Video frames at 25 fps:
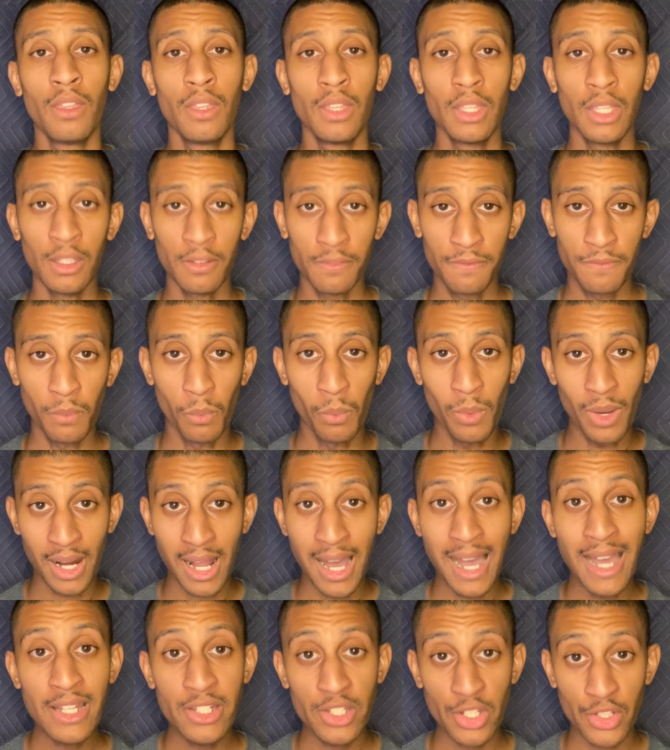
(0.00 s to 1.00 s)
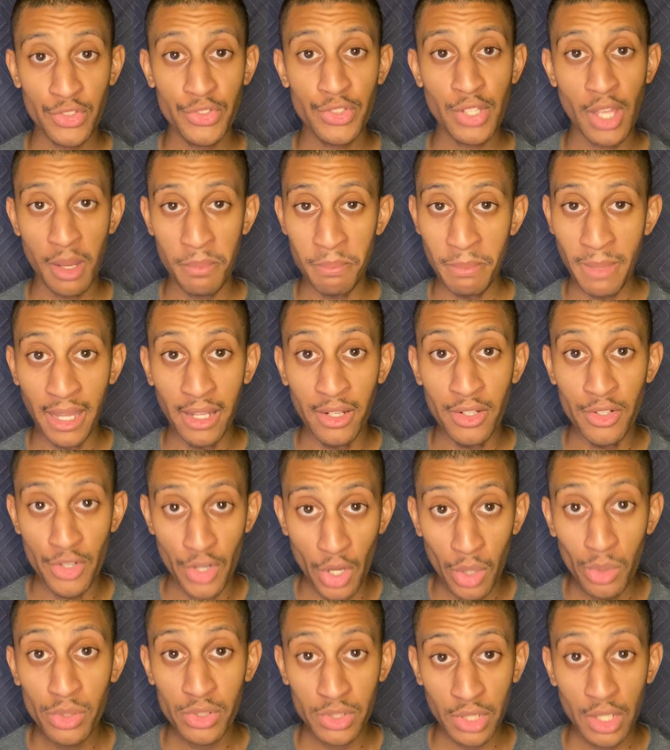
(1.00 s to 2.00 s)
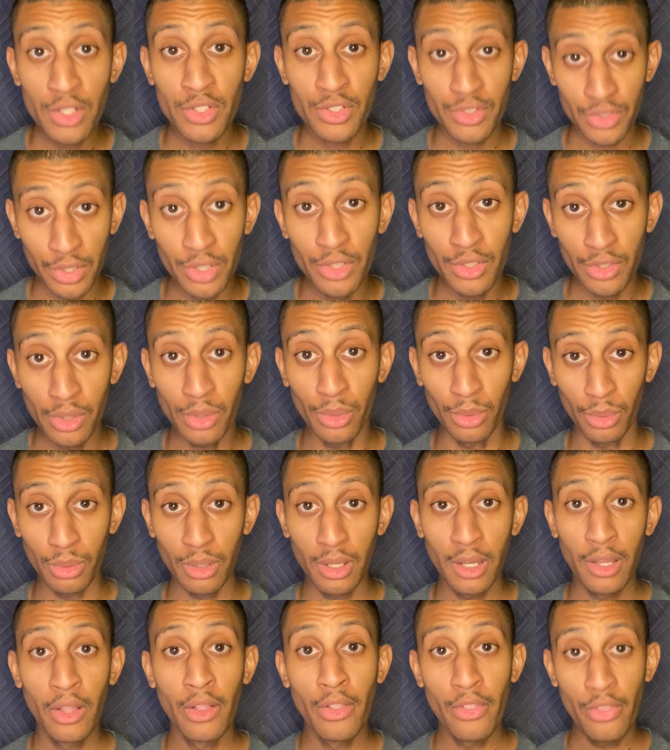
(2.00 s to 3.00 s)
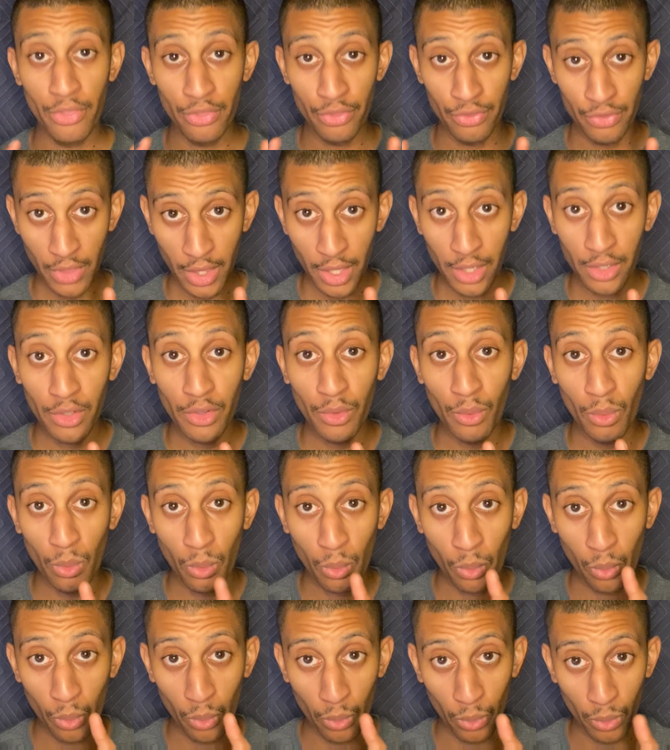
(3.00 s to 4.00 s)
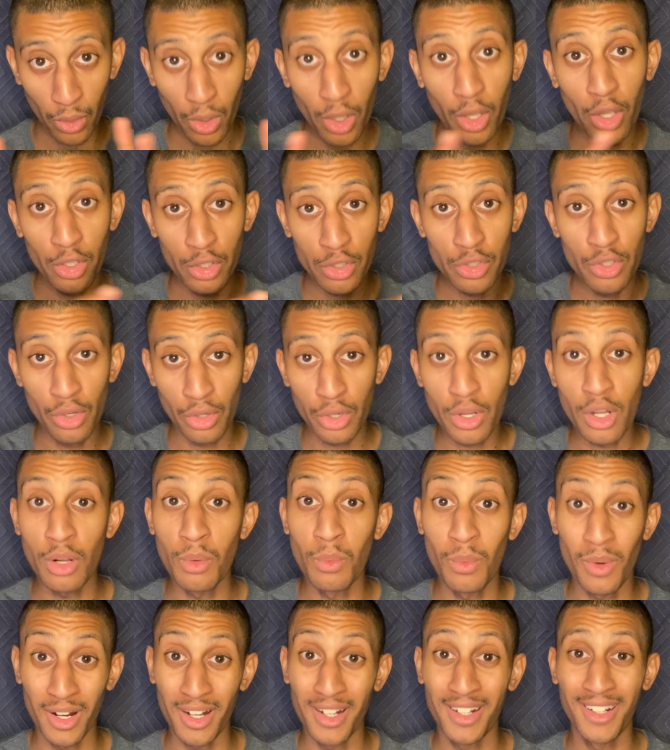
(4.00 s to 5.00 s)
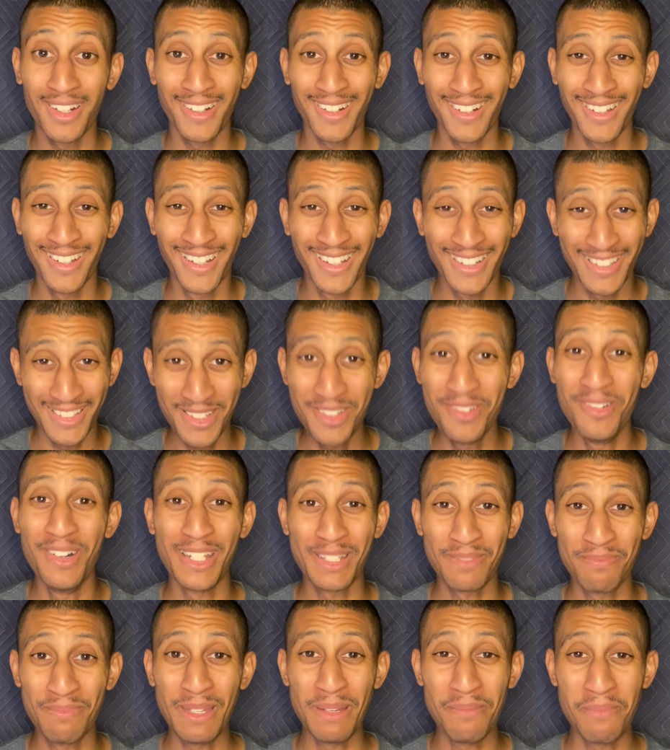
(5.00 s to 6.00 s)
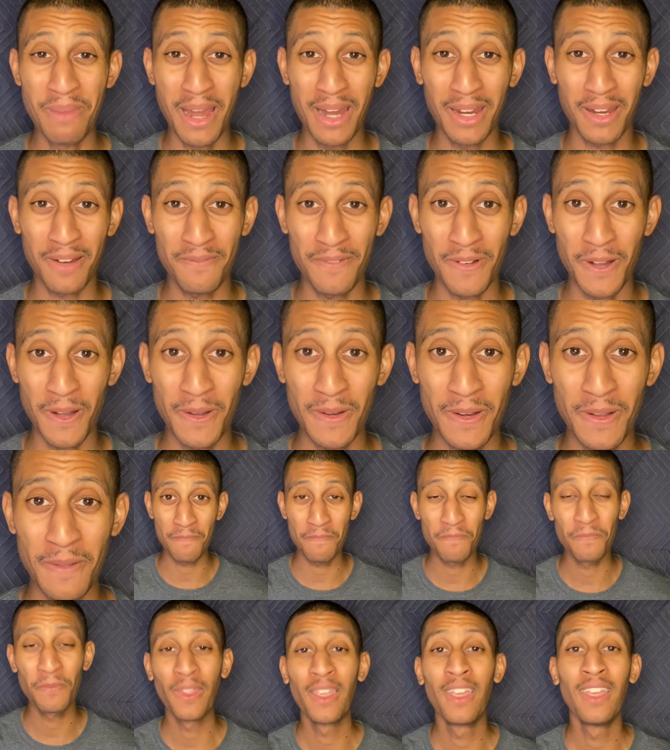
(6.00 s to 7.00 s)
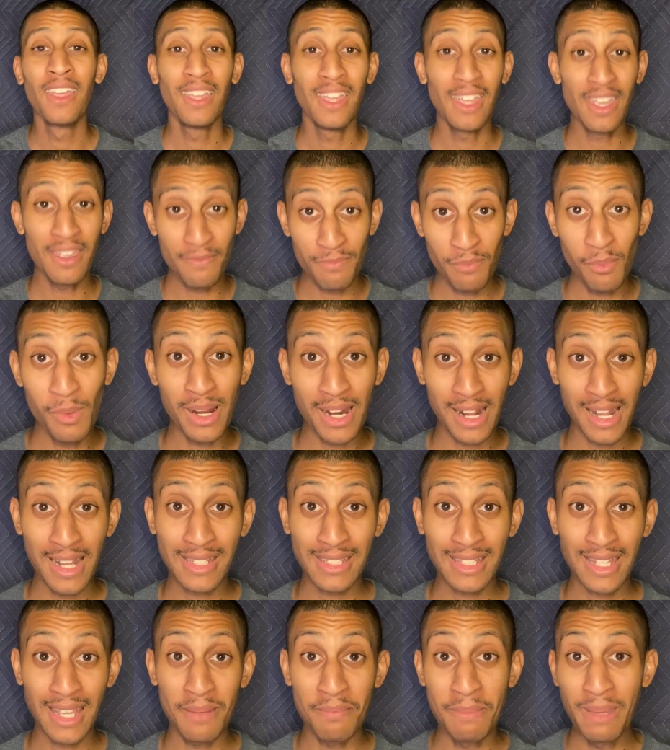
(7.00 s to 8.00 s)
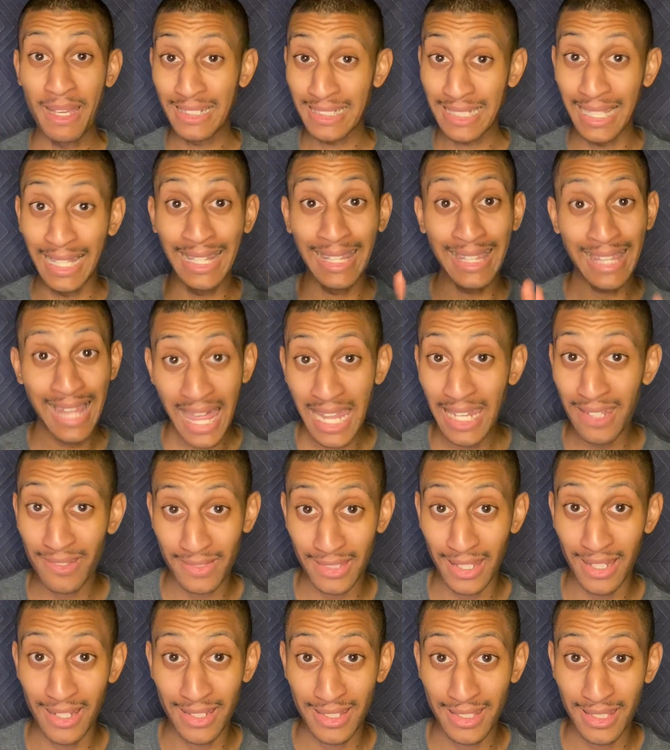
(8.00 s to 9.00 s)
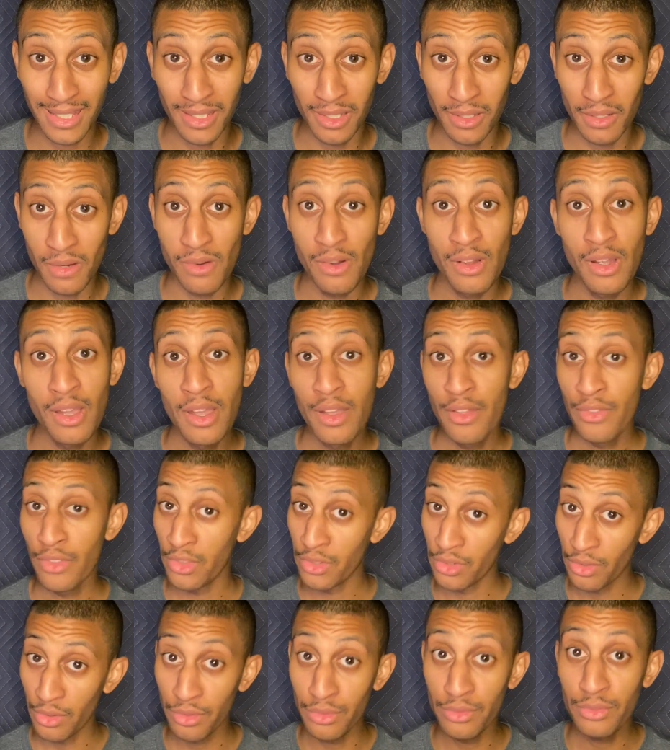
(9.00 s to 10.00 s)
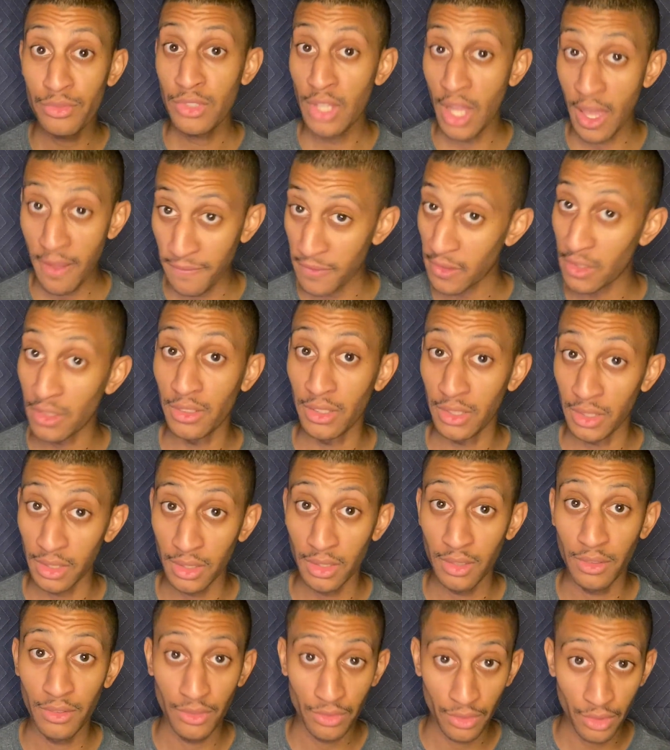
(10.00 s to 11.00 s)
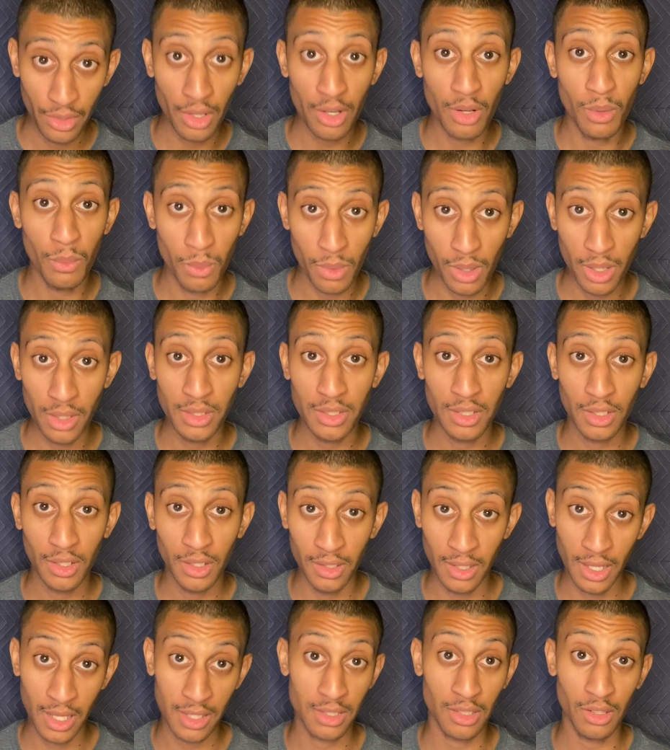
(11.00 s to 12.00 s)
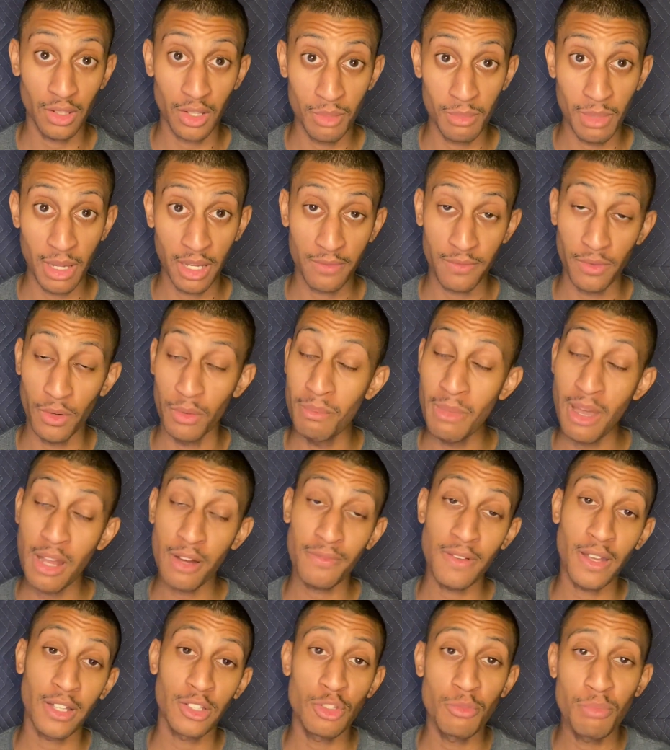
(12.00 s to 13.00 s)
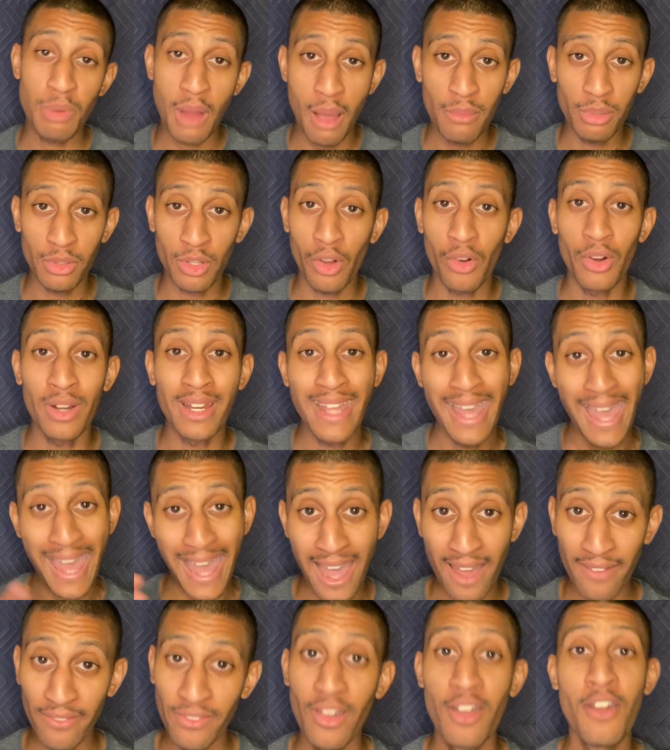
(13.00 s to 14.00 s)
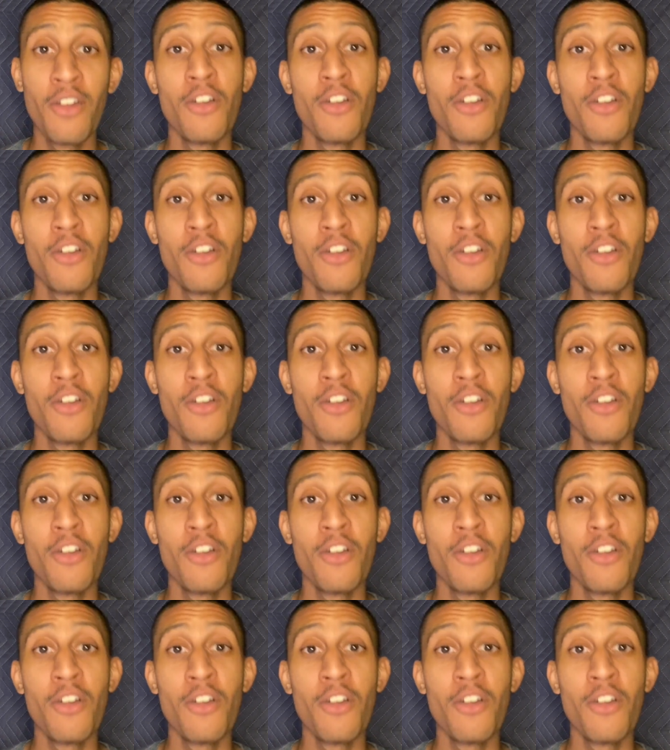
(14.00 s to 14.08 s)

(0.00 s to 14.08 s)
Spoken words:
If what I just said made no sense to you, then you're going to want a USB microphone. If what I said makes a lot of sense to you, then you're definitely gonna want an XLR microphone. Matter of fact, you probably already have